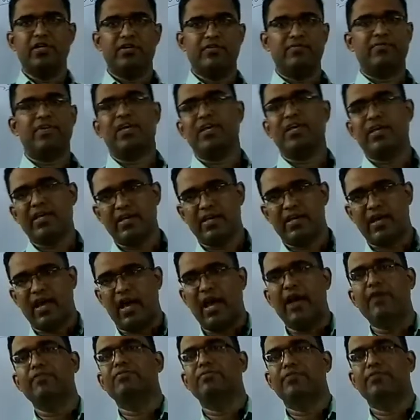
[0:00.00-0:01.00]
we
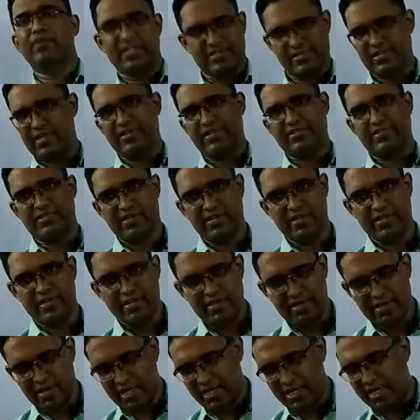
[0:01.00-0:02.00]
have discussed
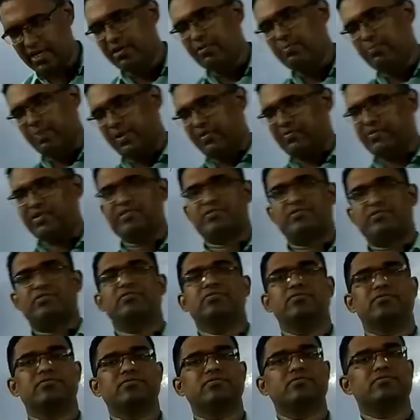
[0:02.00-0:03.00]
in our previous
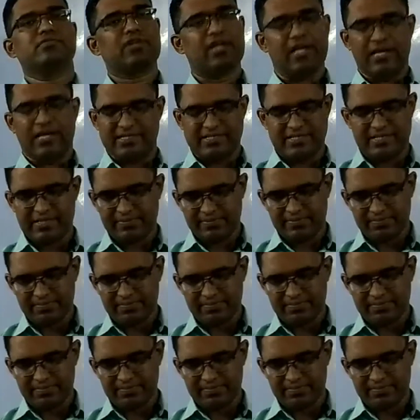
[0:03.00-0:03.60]
class.